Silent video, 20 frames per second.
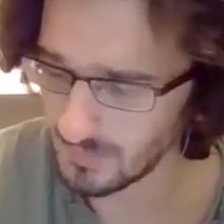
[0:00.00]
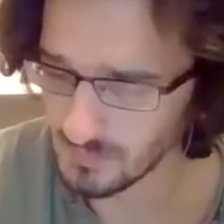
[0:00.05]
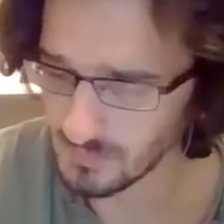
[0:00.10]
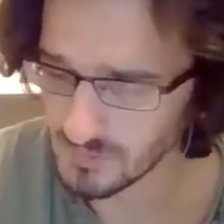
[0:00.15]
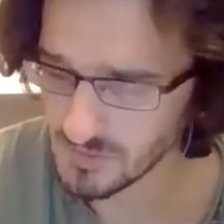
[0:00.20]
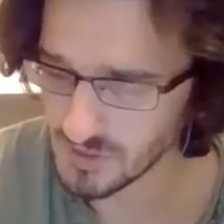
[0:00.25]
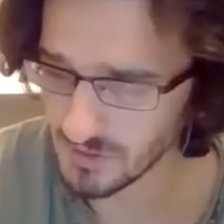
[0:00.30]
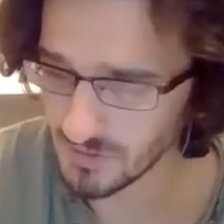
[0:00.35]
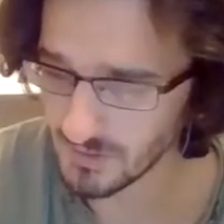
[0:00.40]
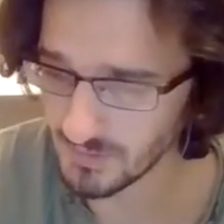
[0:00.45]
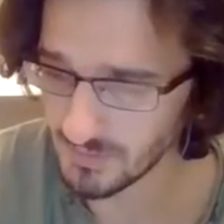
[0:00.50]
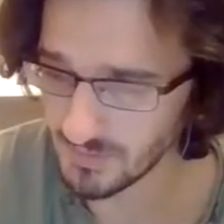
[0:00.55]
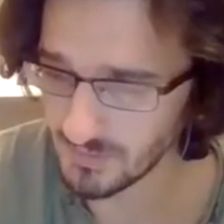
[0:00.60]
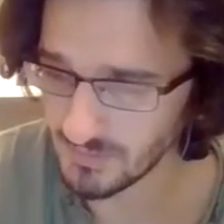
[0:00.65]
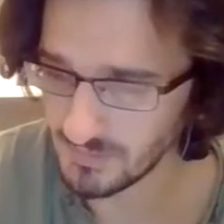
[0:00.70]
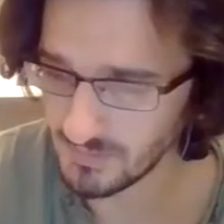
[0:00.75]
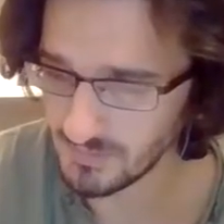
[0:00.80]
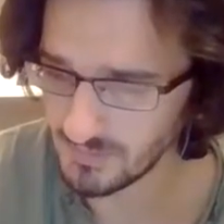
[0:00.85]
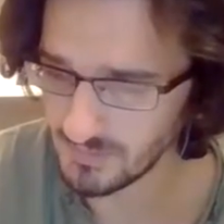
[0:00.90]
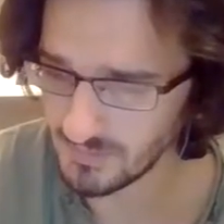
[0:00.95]
was
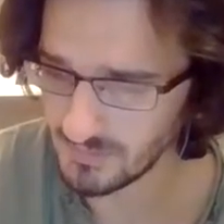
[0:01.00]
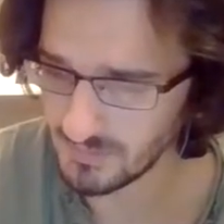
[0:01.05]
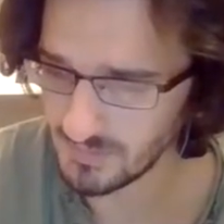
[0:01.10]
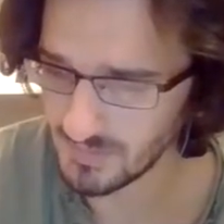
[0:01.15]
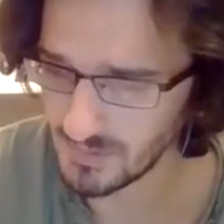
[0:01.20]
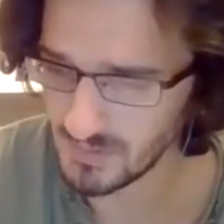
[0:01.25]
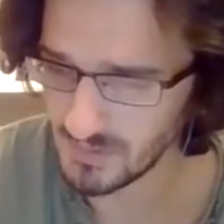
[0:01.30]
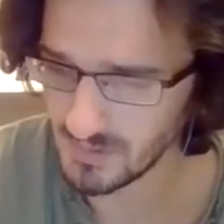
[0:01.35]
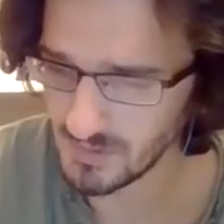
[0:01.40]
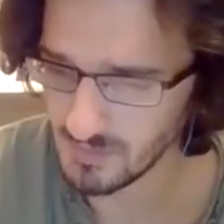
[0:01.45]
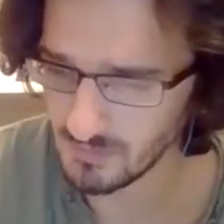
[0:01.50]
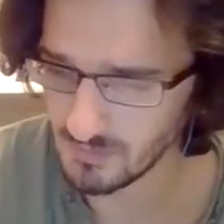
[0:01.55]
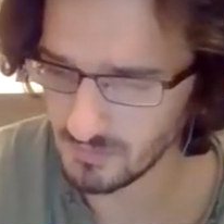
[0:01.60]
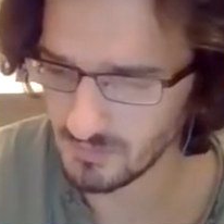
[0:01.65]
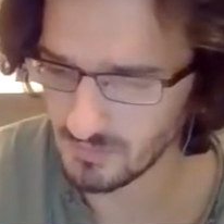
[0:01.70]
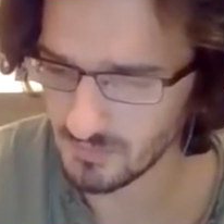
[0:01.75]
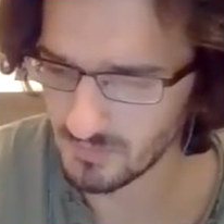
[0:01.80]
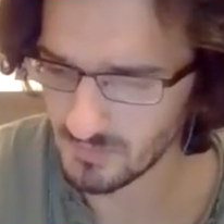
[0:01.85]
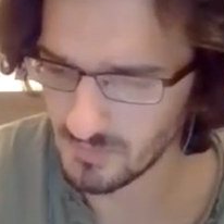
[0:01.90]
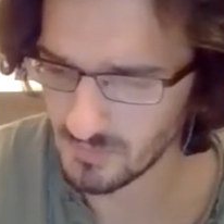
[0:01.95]

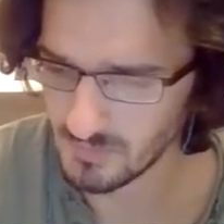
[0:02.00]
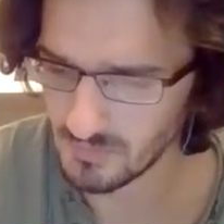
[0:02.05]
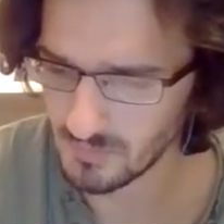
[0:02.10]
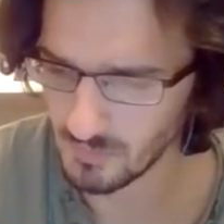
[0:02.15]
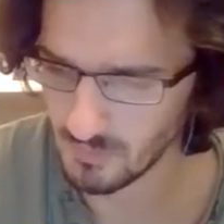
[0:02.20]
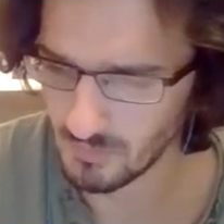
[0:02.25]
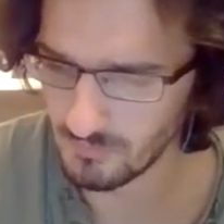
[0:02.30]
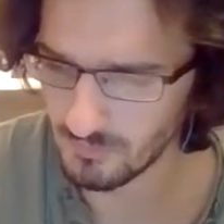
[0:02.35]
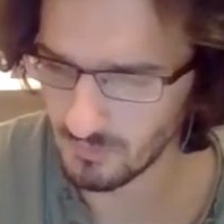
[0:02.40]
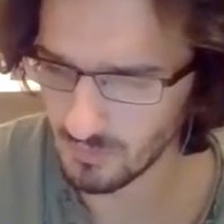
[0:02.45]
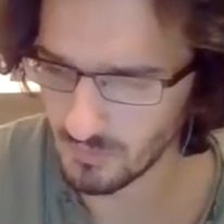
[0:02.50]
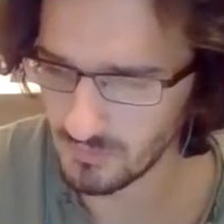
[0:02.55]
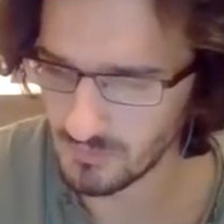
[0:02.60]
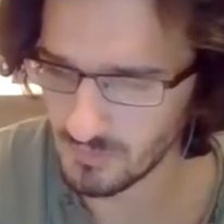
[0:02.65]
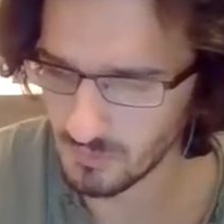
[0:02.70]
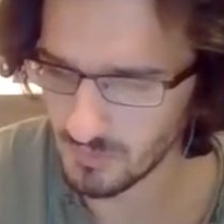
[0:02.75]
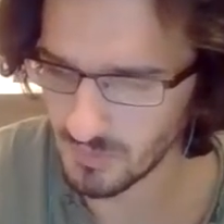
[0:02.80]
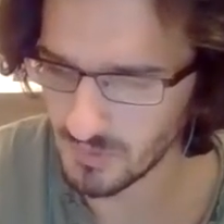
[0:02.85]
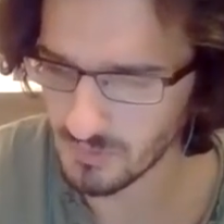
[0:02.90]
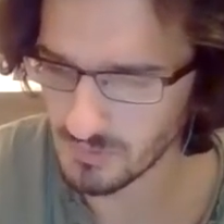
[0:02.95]
you're referring
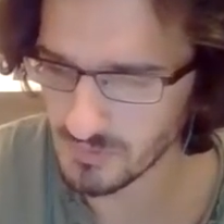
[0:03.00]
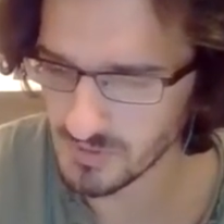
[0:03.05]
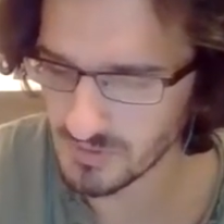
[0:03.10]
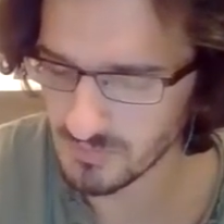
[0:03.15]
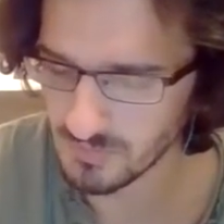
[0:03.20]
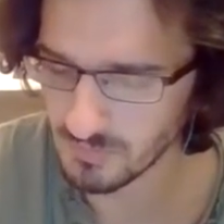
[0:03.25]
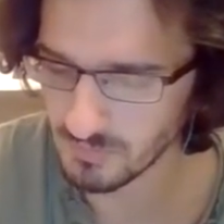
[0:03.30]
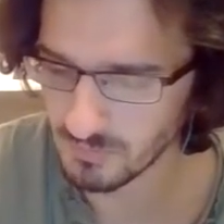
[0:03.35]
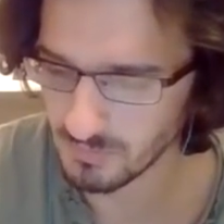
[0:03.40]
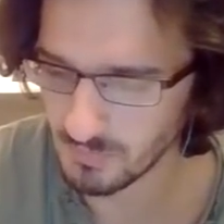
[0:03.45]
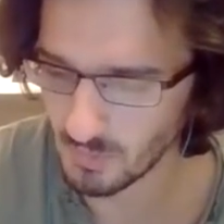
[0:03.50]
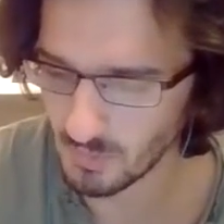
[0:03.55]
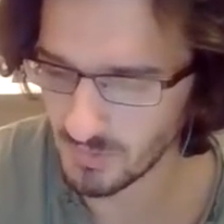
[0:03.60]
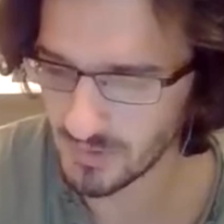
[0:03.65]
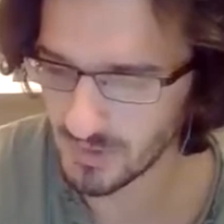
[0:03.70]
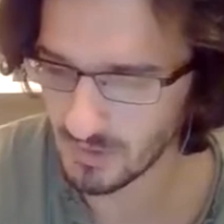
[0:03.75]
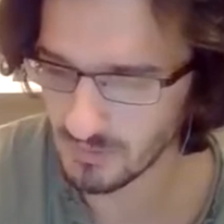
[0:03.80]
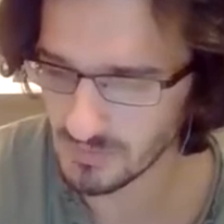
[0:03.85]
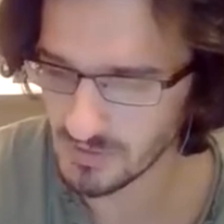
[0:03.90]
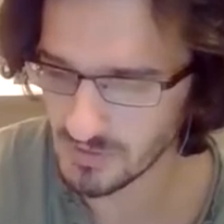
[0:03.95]
to when he was
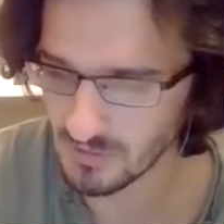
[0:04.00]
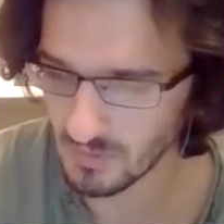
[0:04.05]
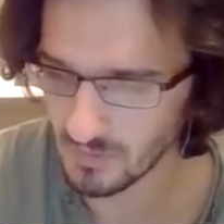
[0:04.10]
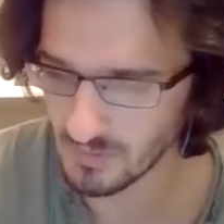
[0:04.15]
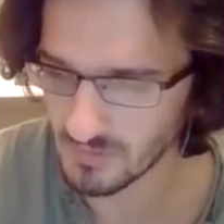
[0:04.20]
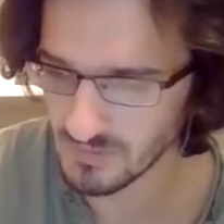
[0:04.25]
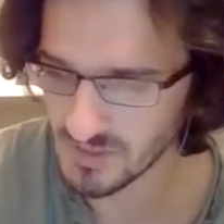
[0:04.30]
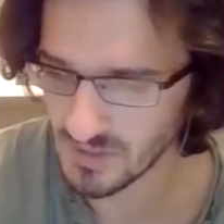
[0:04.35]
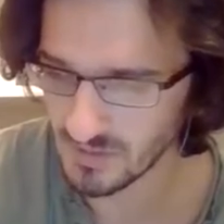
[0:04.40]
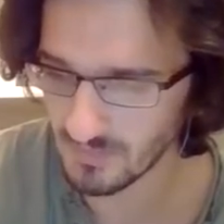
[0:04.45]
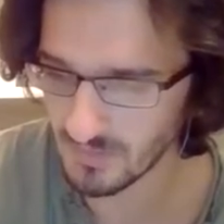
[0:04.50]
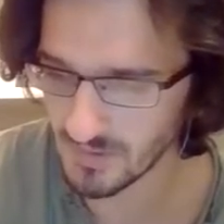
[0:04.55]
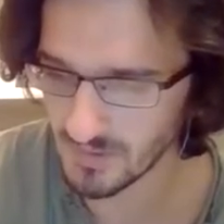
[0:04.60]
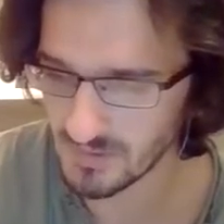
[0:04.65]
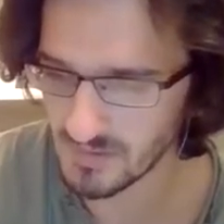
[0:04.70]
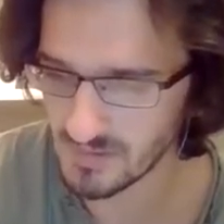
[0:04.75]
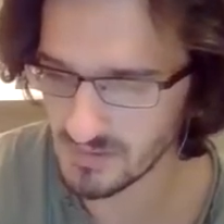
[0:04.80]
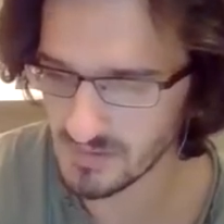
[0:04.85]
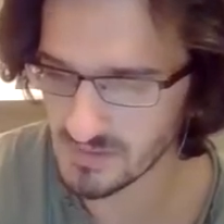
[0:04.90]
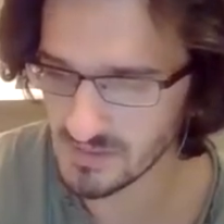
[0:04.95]
putting out songs on
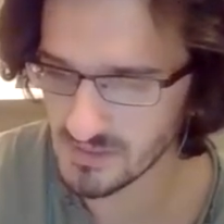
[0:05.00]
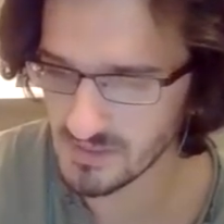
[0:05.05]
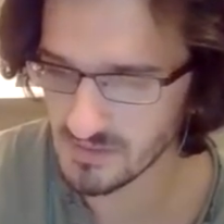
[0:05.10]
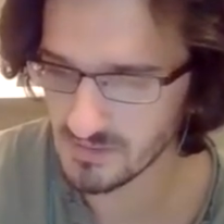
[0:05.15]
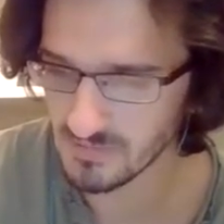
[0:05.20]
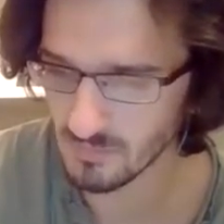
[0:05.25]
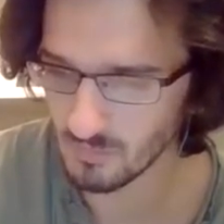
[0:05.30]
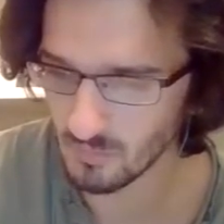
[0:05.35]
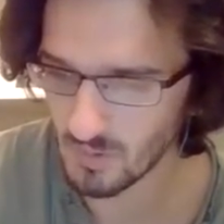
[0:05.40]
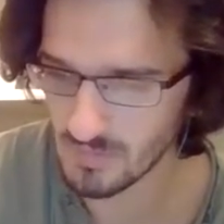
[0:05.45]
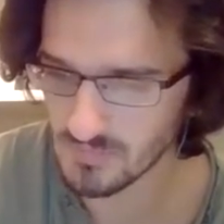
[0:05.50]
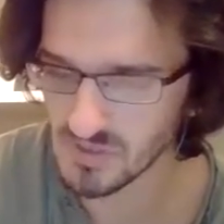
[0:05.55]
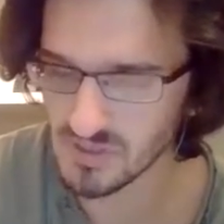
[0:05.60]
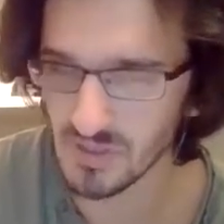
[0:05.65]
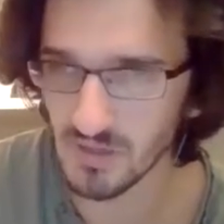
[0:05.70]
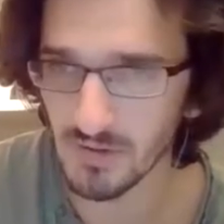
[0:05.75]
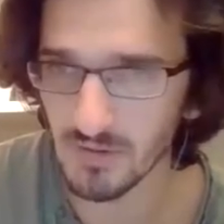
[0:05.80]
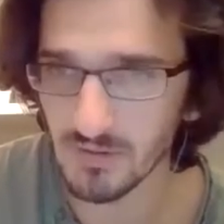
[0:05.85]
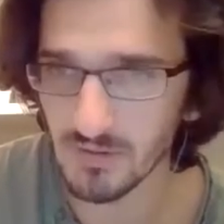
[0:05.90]
like his website.